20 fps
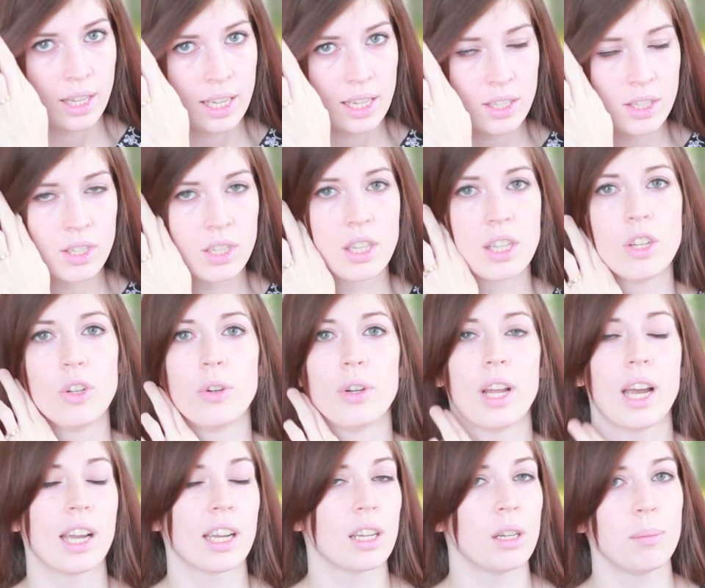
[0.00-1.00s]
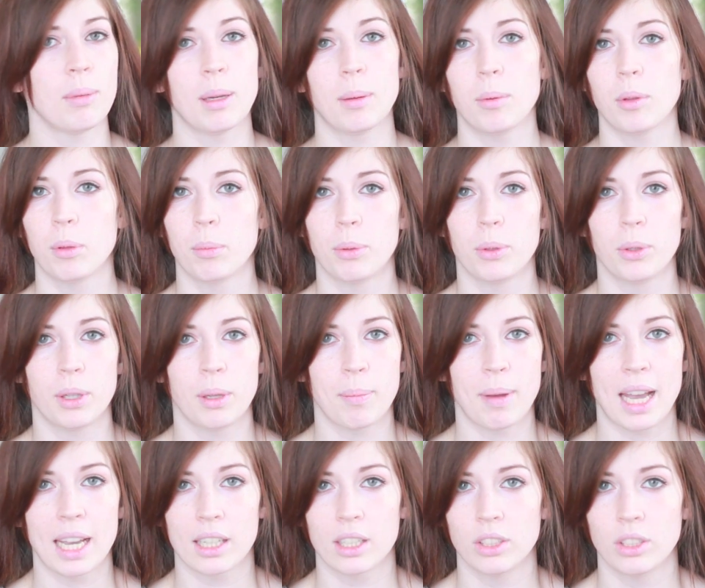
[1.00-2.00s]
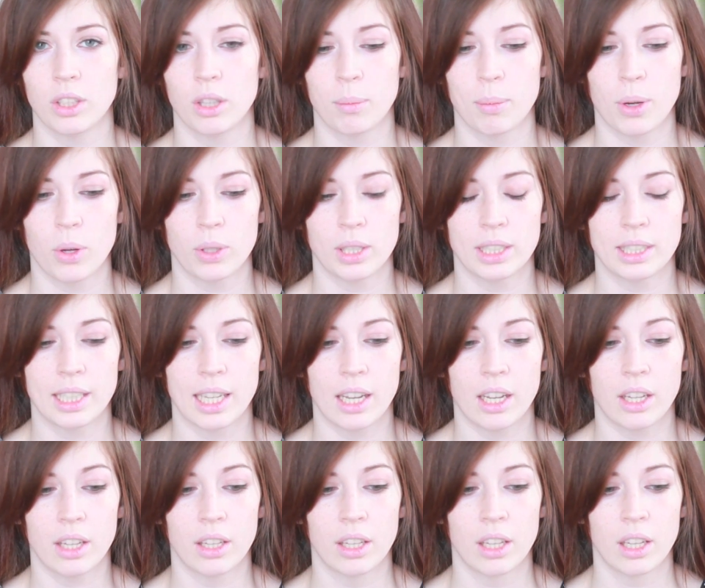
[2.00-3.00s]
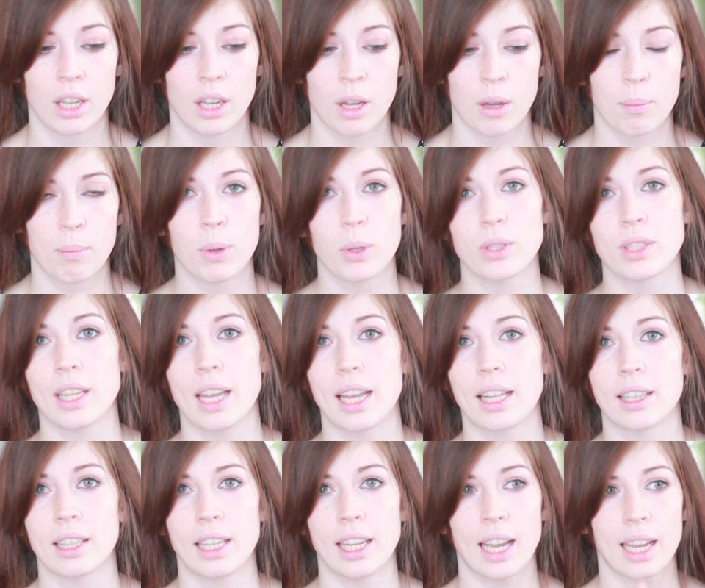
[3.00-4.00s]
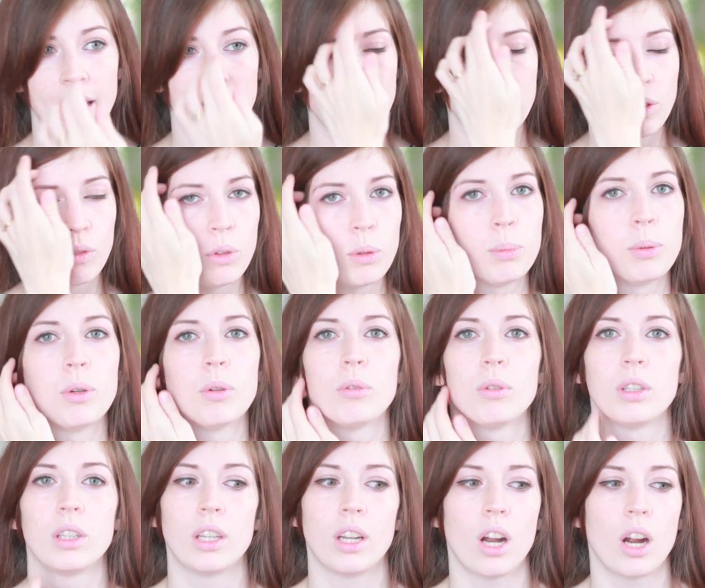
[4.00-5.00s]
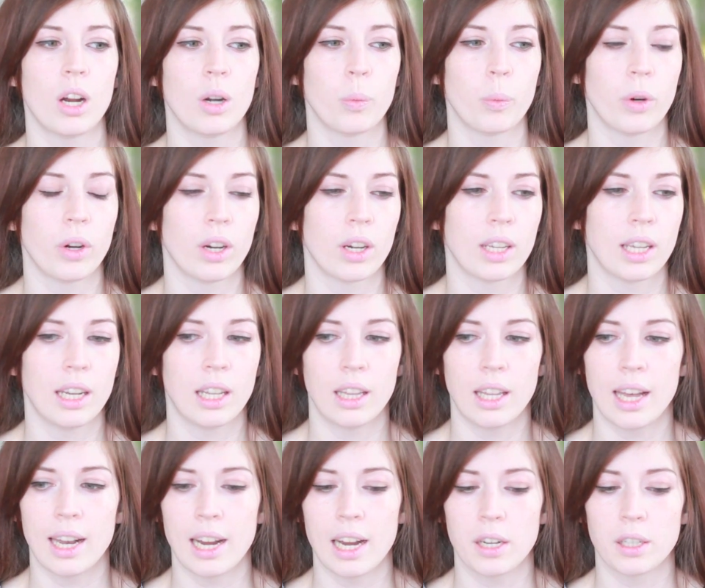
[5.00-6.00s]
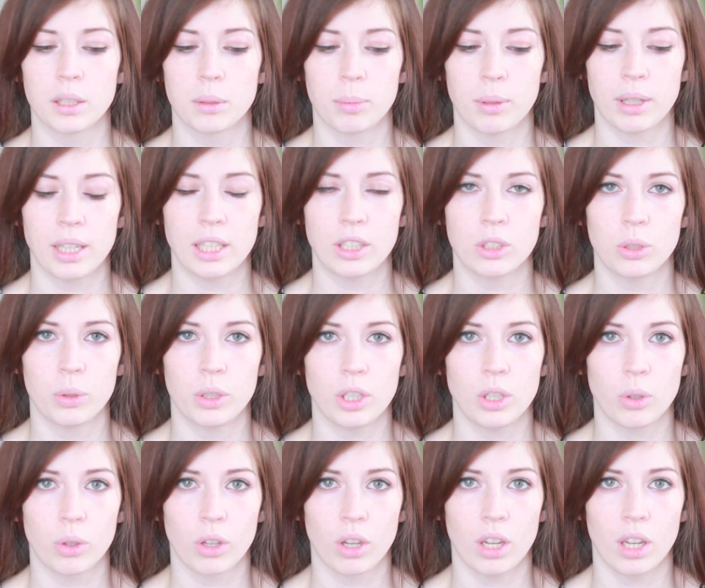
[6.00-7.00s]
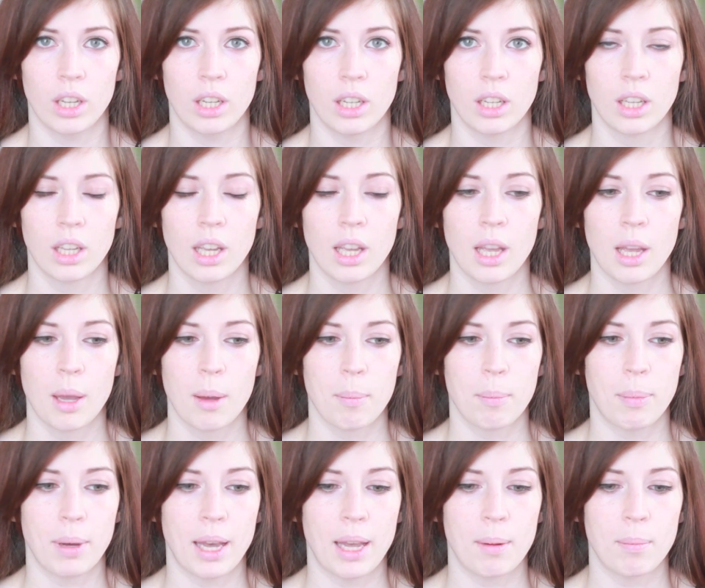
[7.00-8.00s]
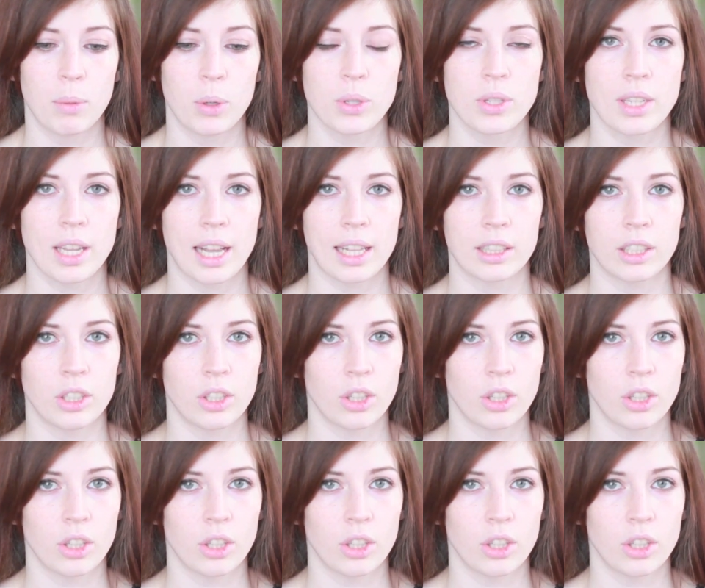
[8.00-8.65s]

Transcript: this, you're not going to be able to pull it back into the ponytail, most likely. I guess if you put really hard work and a lot of hairspray into it, you could. But most likely